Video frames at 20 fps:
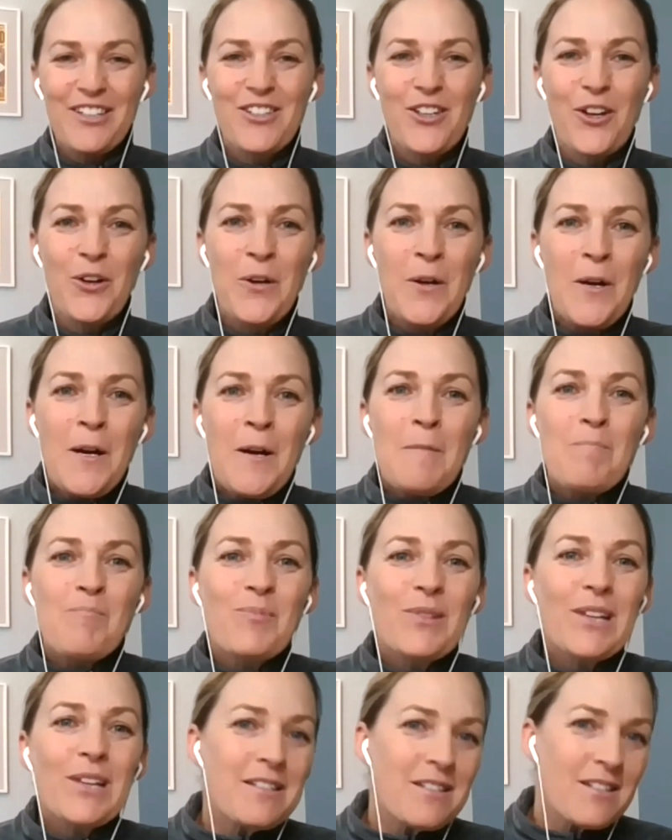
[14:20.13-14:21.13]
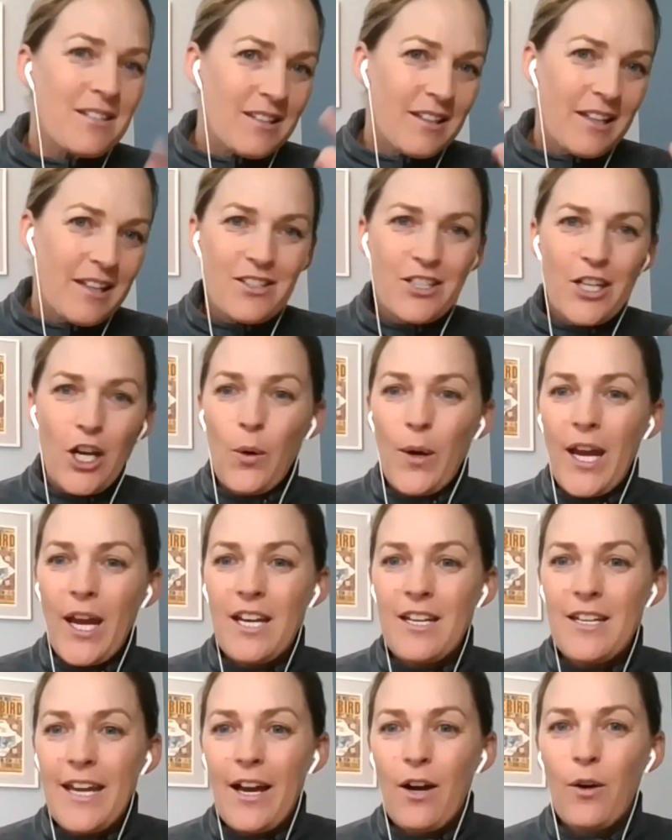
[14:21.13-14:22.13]
So let's go
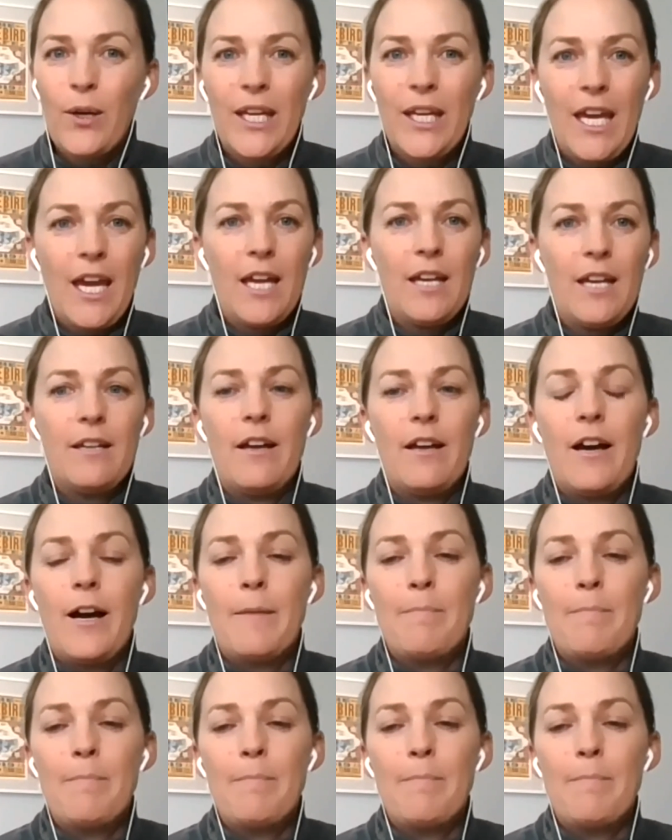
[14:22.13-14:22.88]
ahead now again.